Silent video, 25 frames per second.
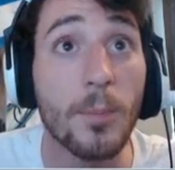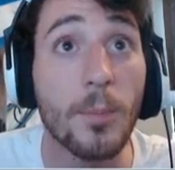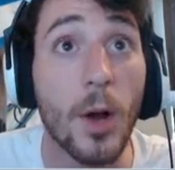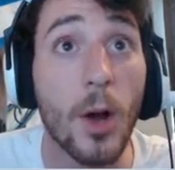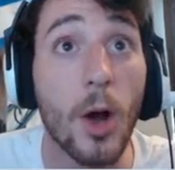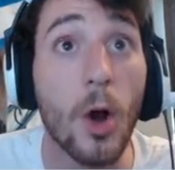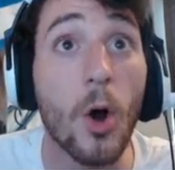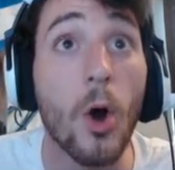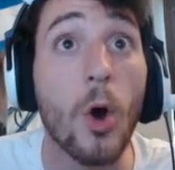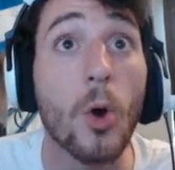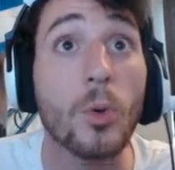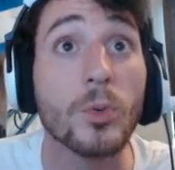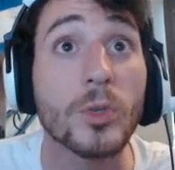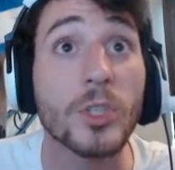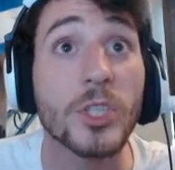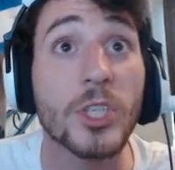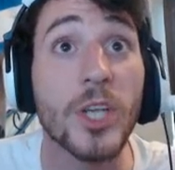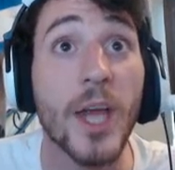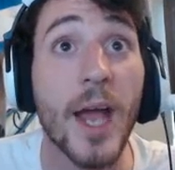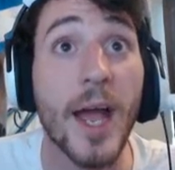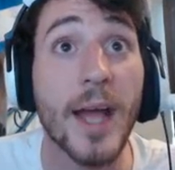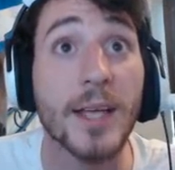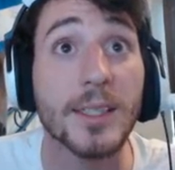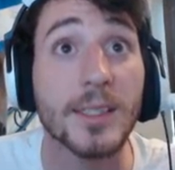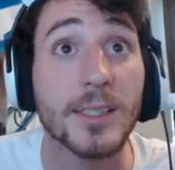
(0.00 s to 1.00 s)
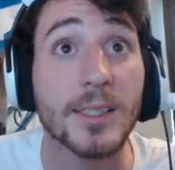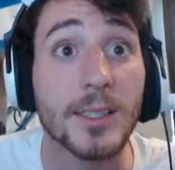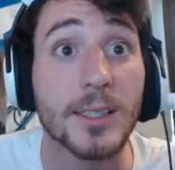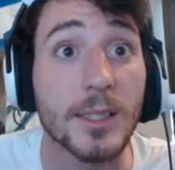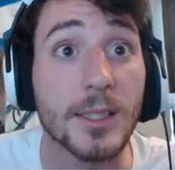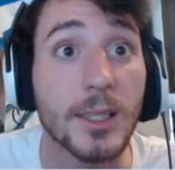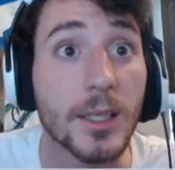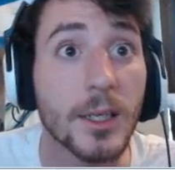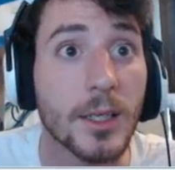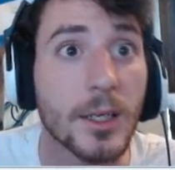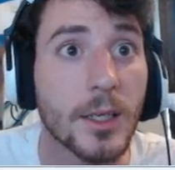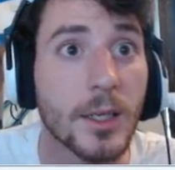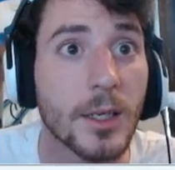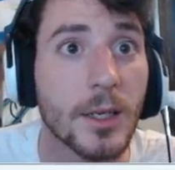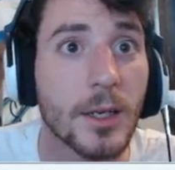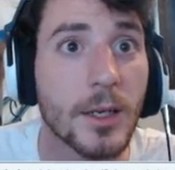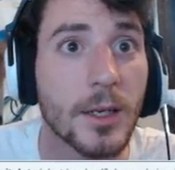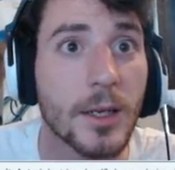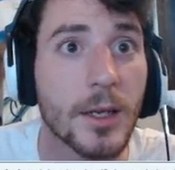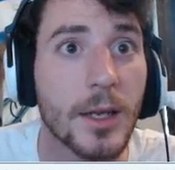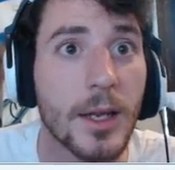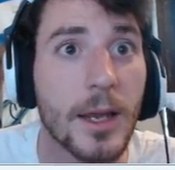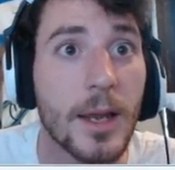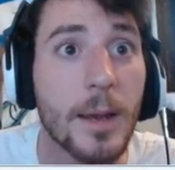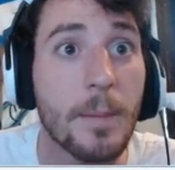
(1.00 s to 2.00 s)
oh, yes!
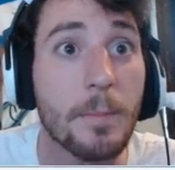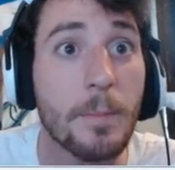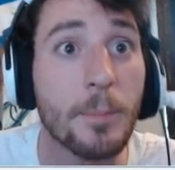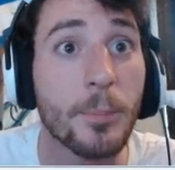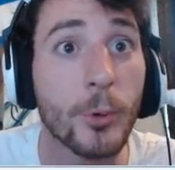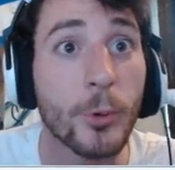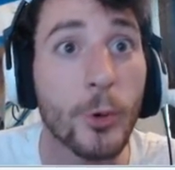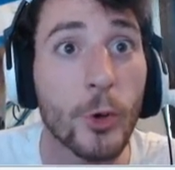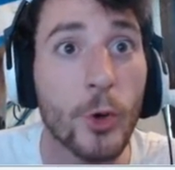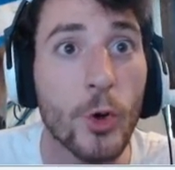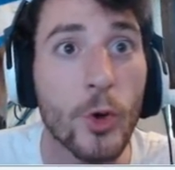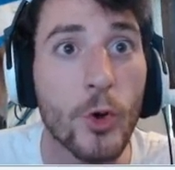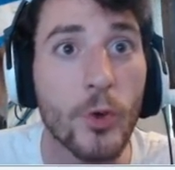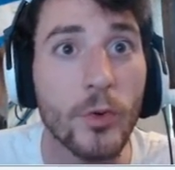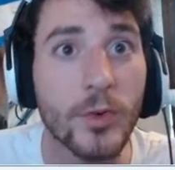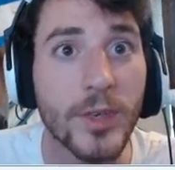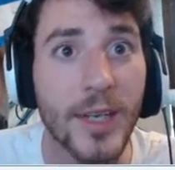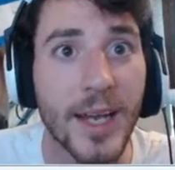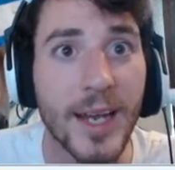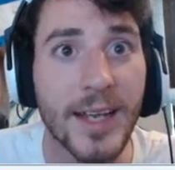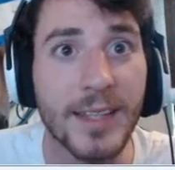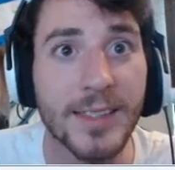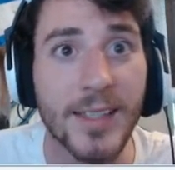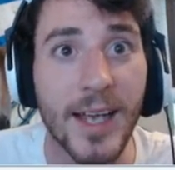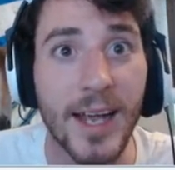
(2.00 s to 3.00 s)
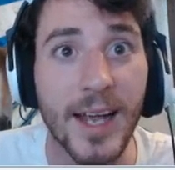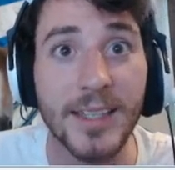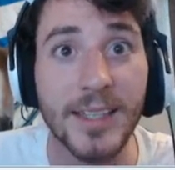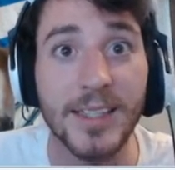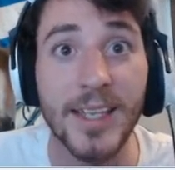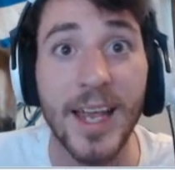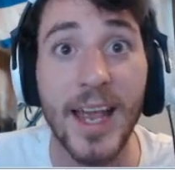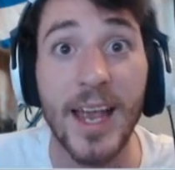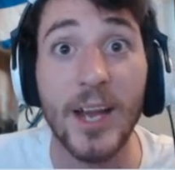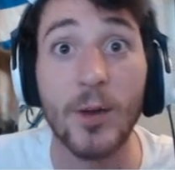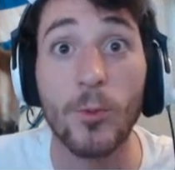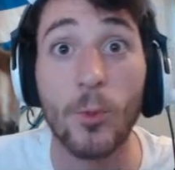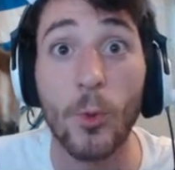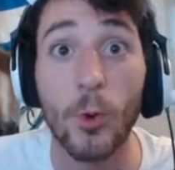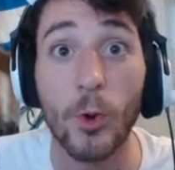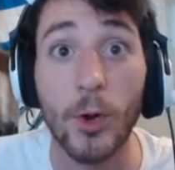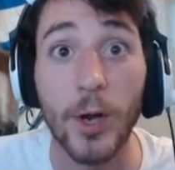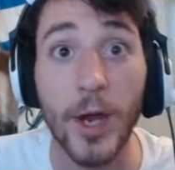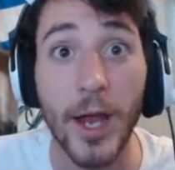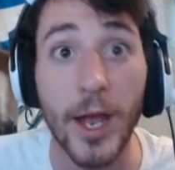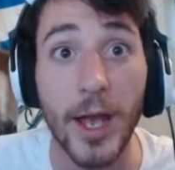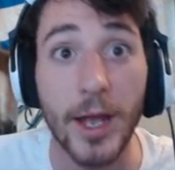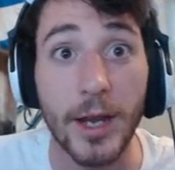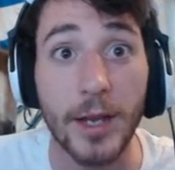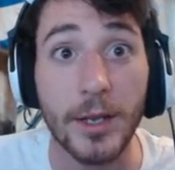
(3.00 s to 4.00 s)
Improved anti-tank
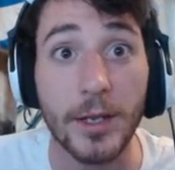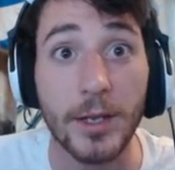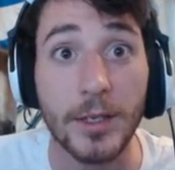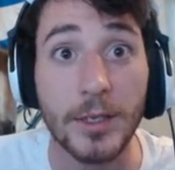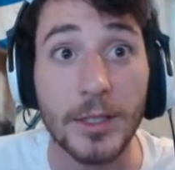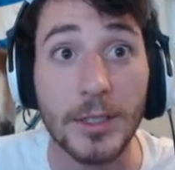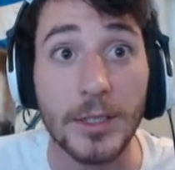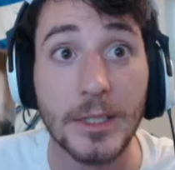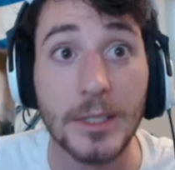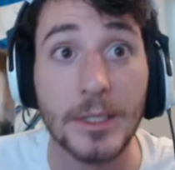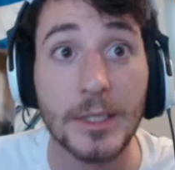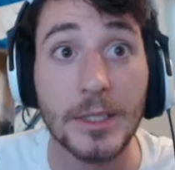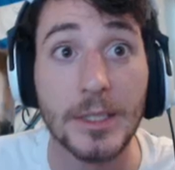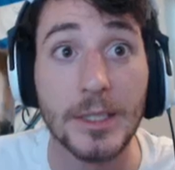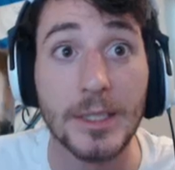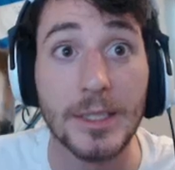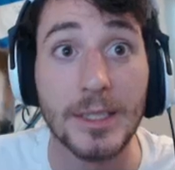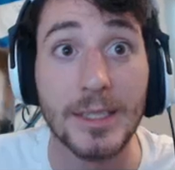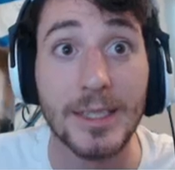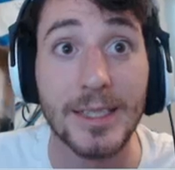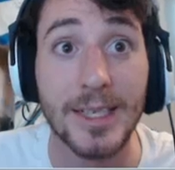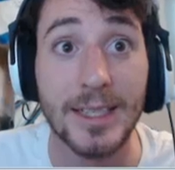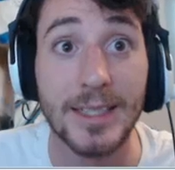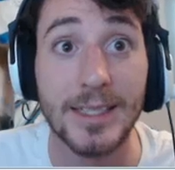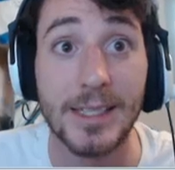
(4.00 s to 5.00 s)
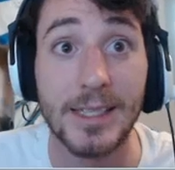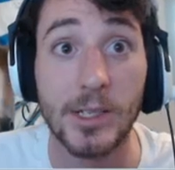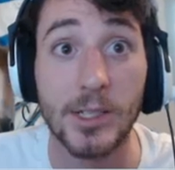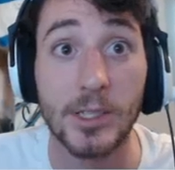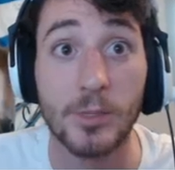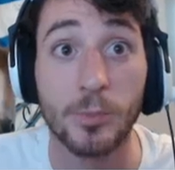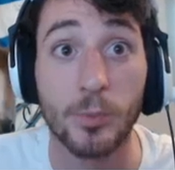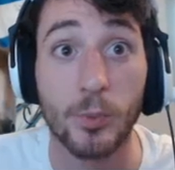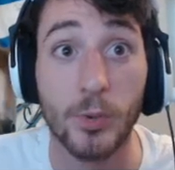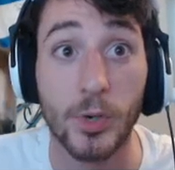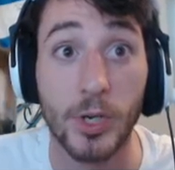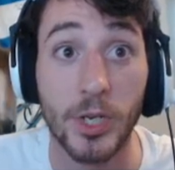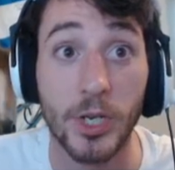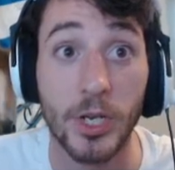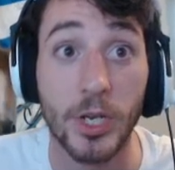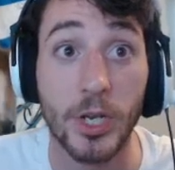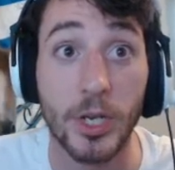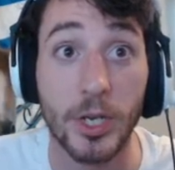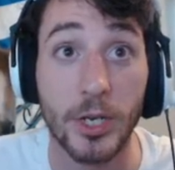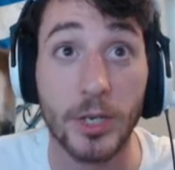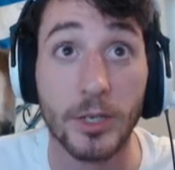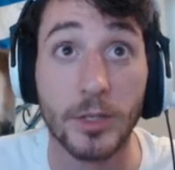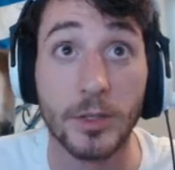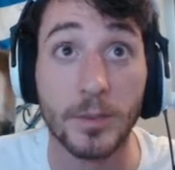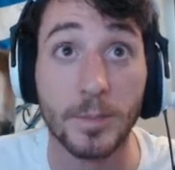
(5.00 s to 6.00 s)
warhead. That sounds pretty
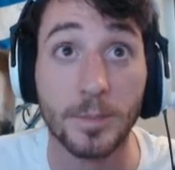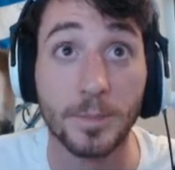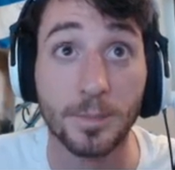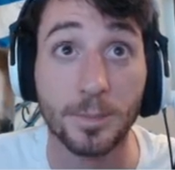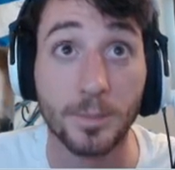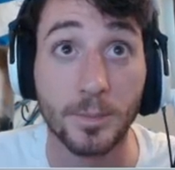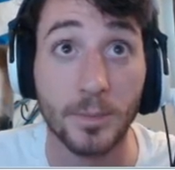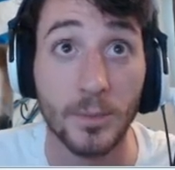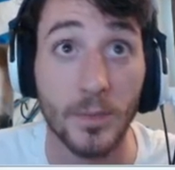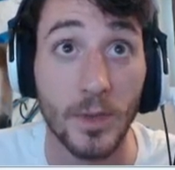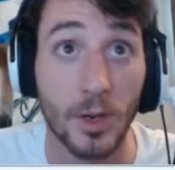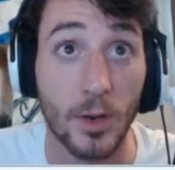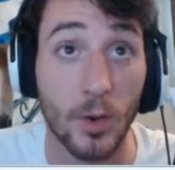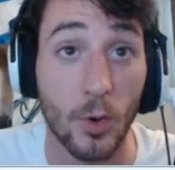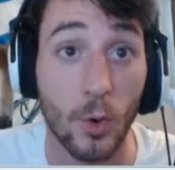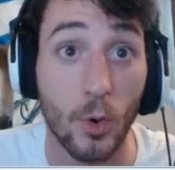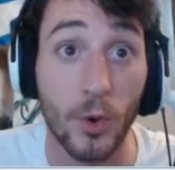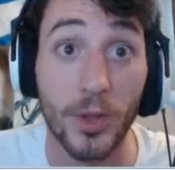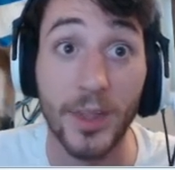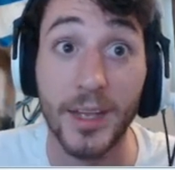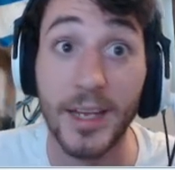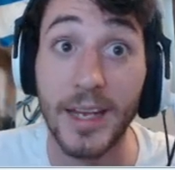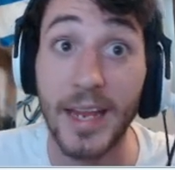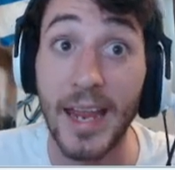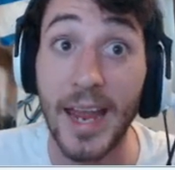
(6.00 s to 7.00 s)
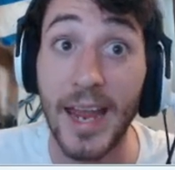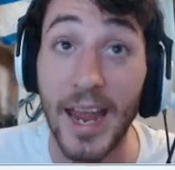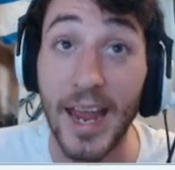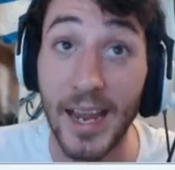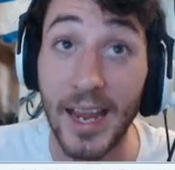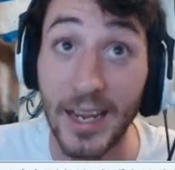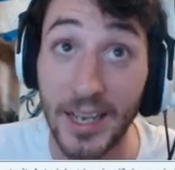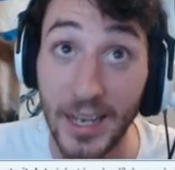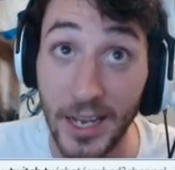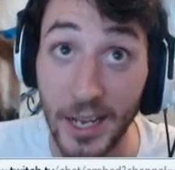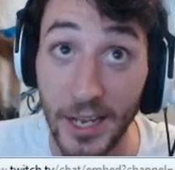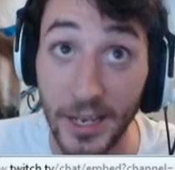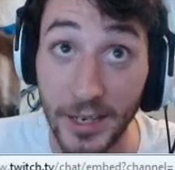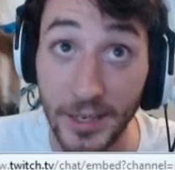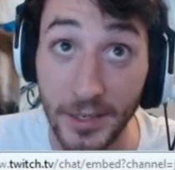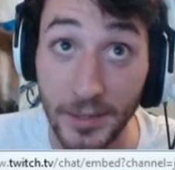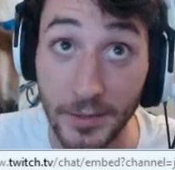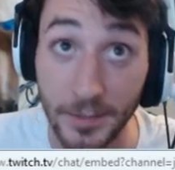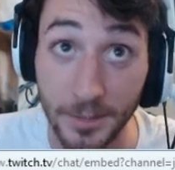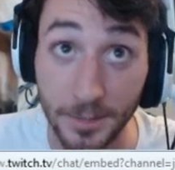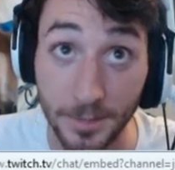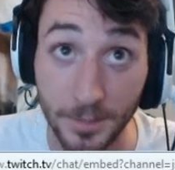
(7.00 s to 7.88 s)
good. Or the can gun.